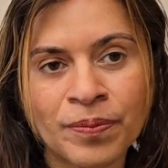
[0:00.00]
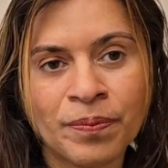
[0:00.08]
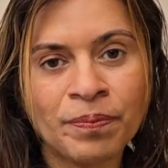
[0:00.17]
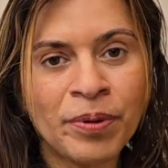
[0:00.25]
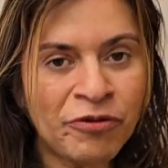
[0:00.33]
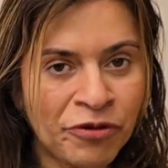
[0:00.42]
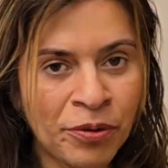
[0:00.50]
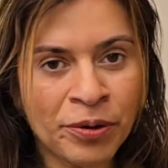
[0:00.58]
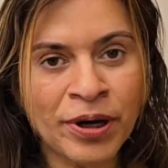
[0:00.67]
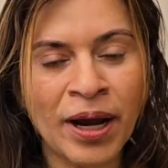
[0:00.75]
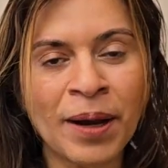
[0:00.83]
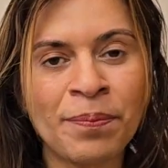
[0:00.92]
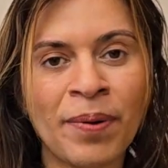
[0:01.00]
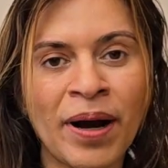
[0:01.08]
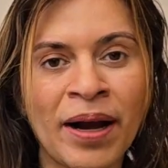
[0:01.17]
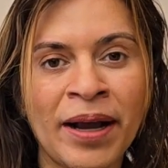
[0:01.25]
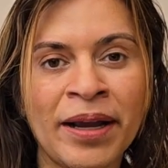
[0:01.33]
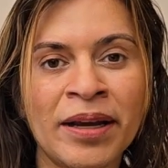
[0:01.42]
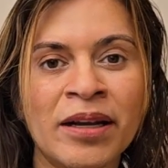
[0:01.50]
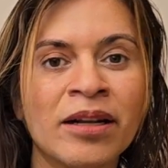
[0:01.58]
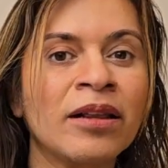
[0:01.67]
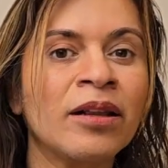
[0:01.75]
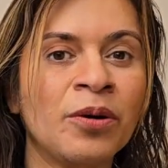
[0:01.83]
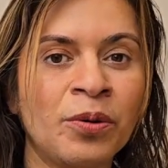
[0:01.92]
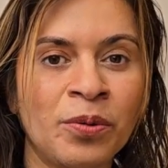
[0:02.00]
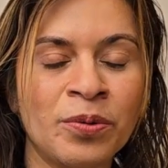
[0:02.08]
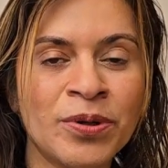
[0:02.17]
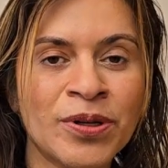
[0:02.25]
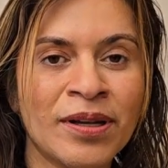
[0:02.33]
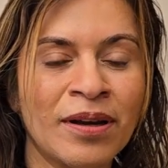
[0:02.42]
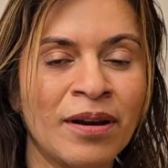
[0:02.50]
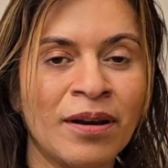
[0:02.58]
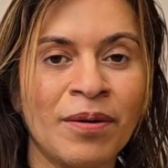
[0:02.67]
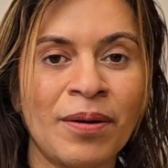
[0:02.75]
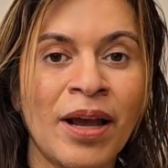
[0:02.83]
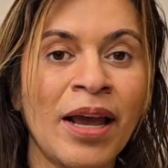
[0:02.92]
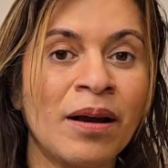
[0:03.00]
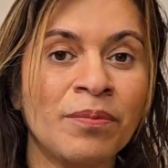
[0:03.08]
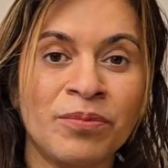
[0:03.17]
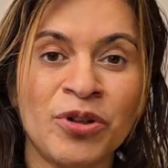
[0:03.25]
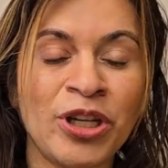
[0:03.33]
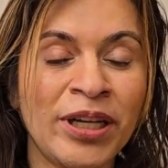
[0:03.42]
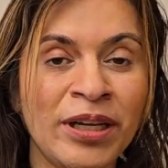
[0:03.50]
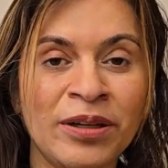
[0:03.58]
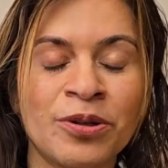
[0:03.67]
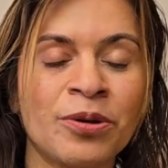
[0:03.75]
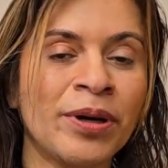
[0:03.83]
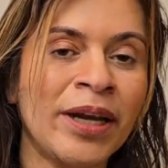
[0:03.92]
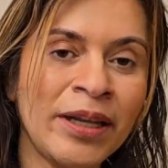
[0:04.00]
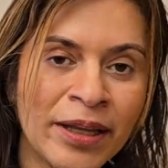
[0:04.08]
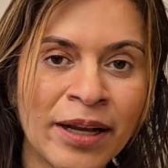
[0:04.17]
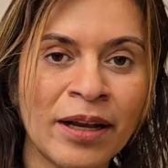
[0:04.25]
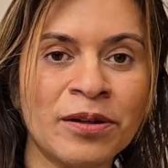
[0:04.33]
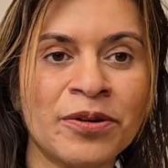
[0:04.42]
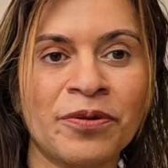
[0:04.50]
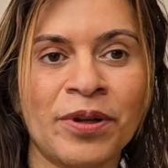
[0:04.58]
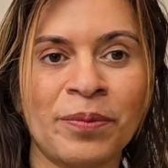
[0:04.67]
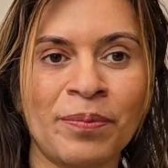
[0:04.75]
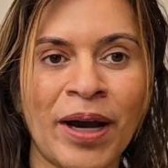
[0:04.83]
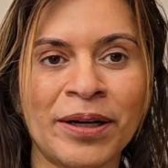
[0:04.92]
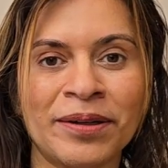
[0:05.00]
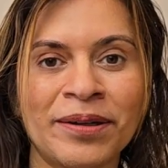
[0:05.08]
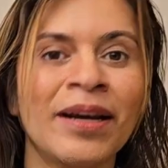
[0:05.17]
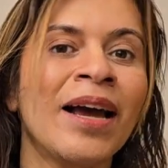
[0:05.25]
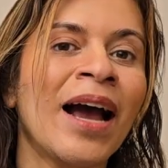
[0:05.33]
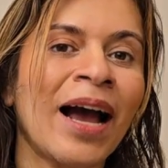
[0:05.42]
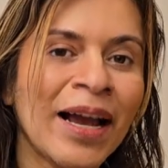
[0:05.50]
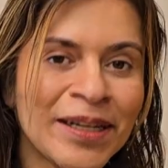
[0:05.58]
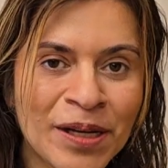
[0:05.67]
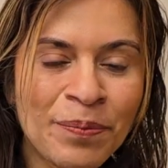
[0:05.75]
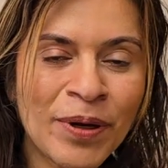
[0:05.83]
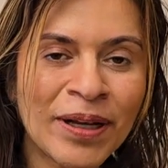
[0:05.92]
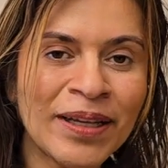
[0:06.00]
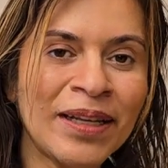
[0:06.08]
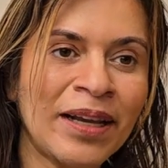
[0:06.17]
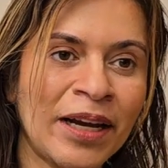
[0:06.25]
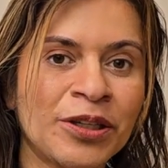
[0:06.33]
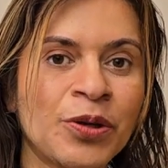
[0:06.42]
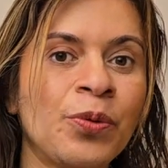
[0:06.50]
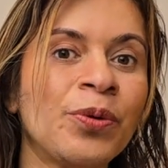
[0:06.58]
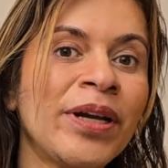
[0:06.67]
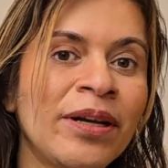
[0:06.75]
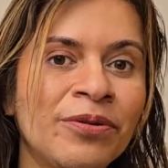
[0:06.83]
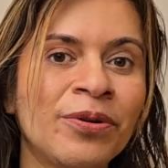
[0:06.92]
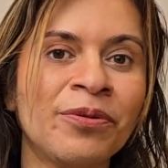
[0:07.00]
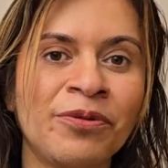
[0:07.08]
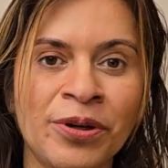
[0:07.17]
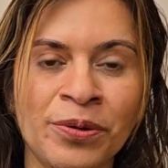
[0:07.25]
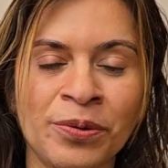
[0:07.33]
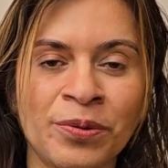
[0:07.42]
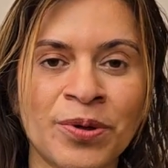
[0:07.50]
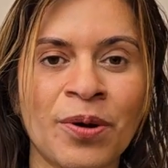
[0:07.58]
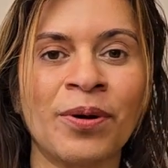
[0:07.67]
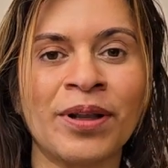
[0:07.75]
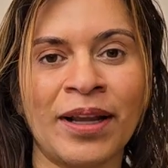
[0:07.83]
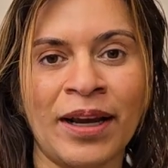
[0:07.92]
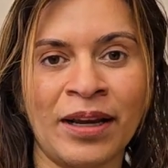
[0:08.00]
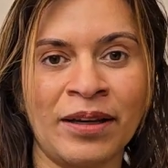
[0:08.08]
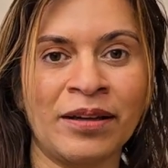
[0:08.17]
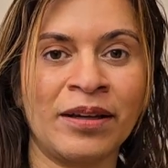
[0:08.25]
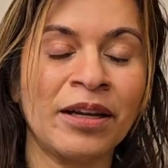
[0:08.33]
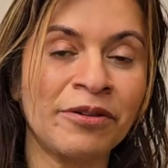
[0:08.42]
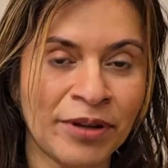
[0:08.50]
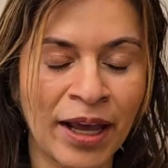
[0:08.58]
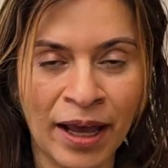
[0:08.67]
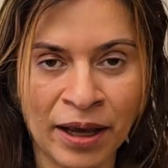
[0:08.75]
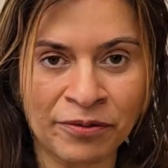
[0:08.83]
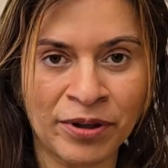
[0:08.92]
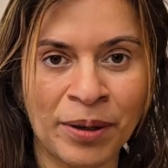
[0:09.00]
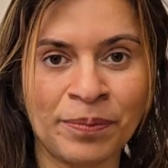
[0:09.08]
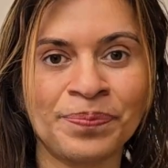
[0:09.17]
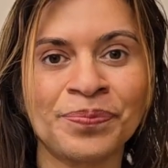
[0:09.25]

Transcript: Before I buy clothes, jeans or anything else for that matter, I typically like to read reviews online if they have them.